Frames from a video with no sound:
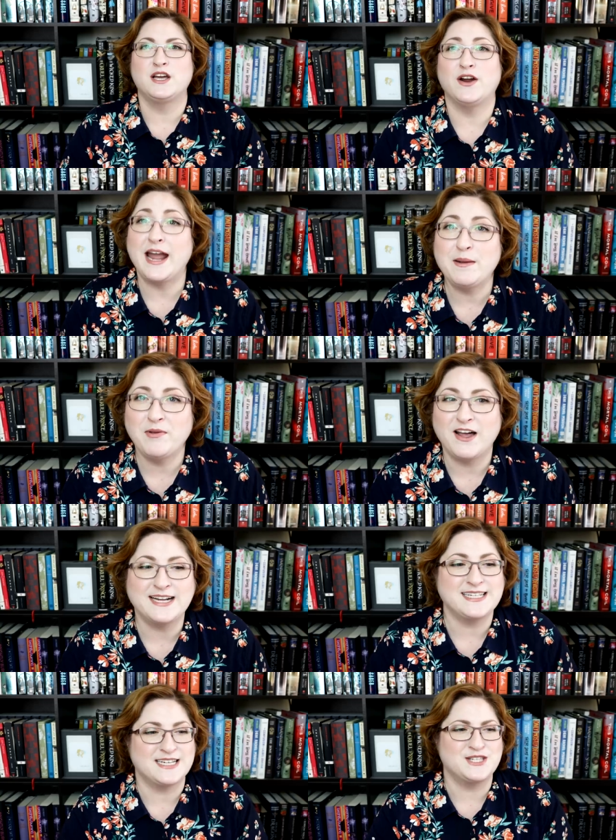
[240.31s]
your
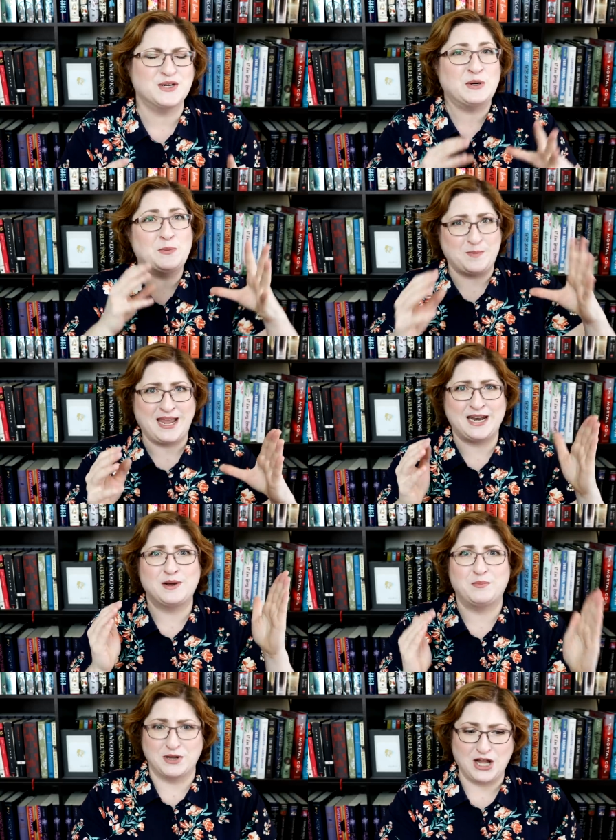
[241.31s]
A-plot is your main
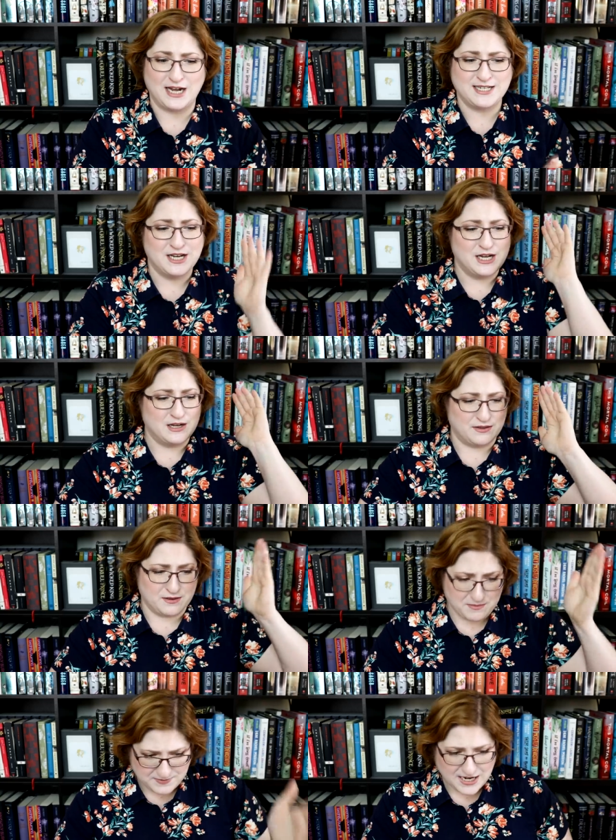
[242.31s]
plot.
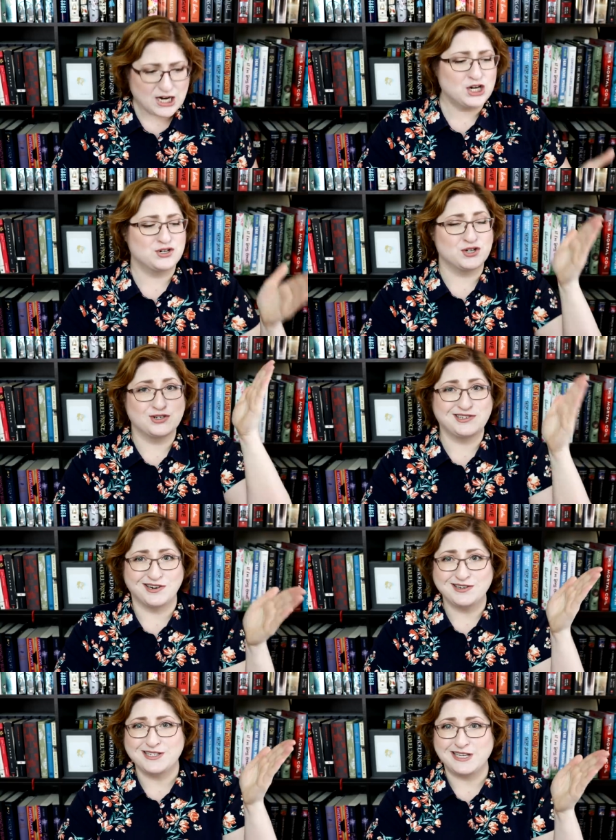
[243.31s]
The character
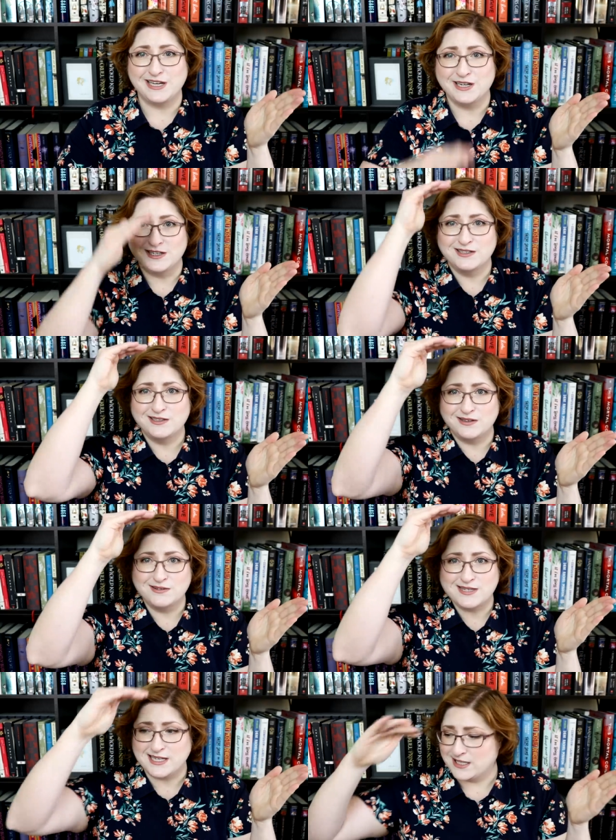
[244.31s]
starts here,
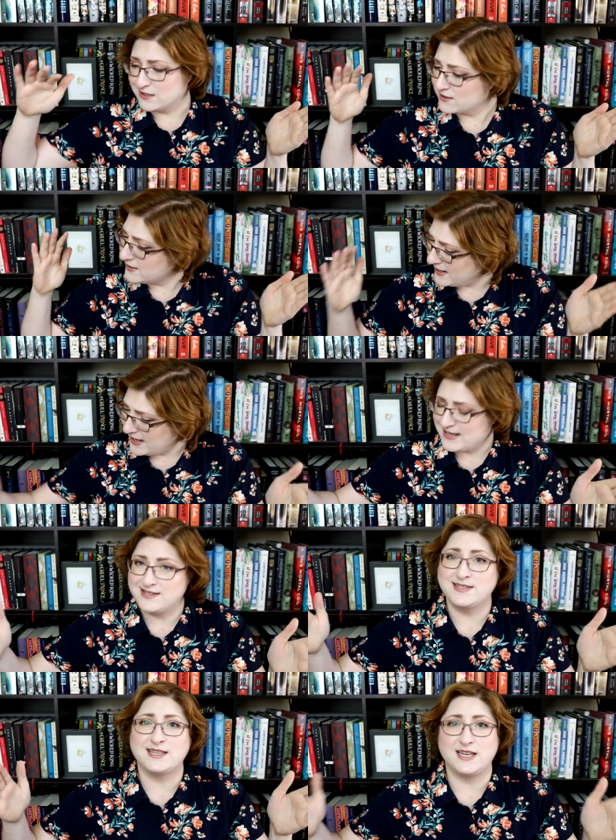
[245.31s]
goes here, and
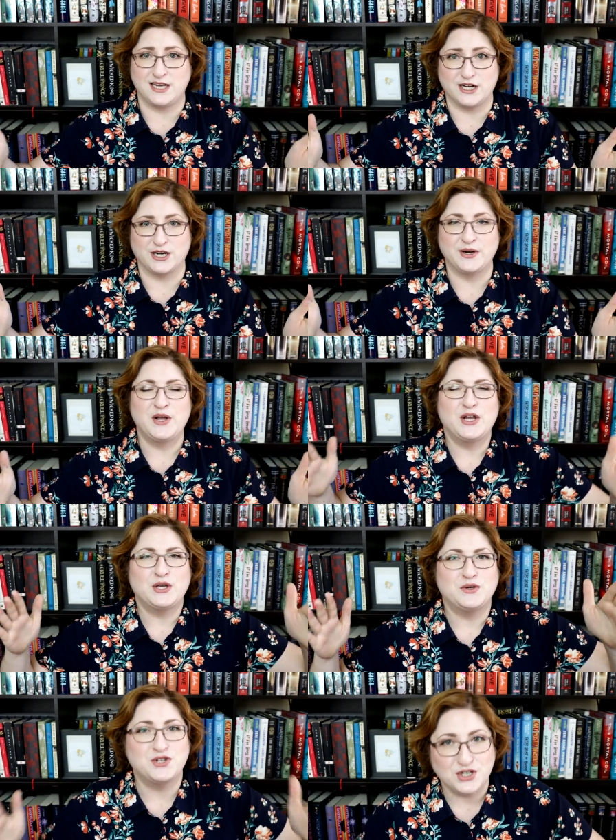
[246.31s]
ends here.
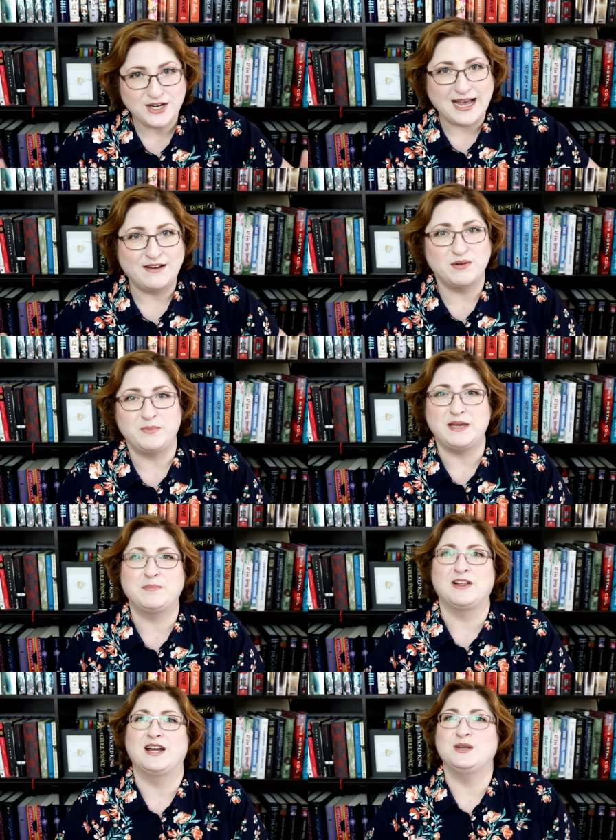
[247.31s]
You should have a
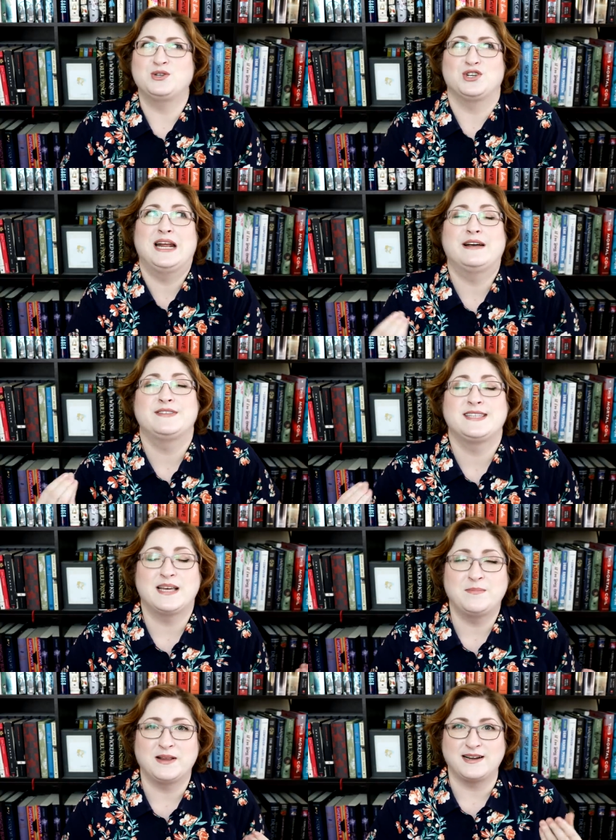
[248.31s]
B-plot. You should have
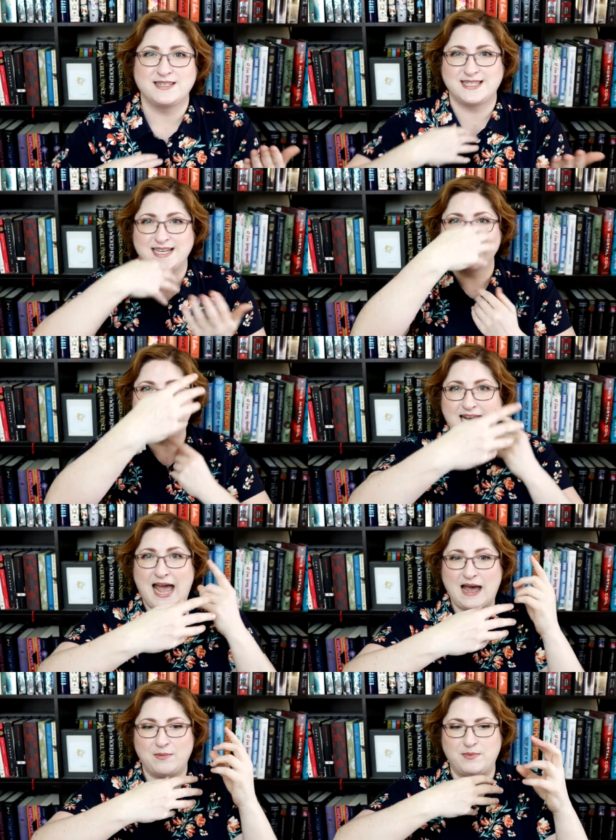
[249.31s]
subplots, things that
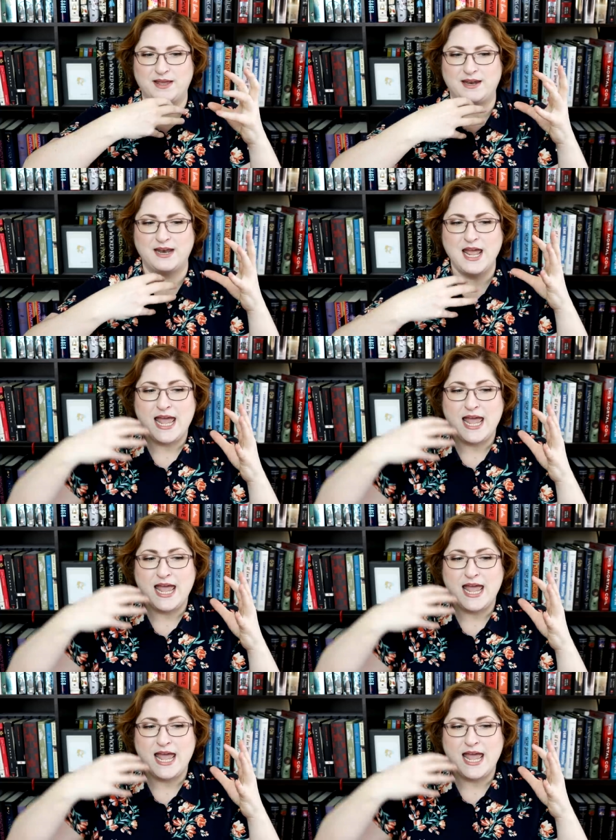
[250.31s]
happen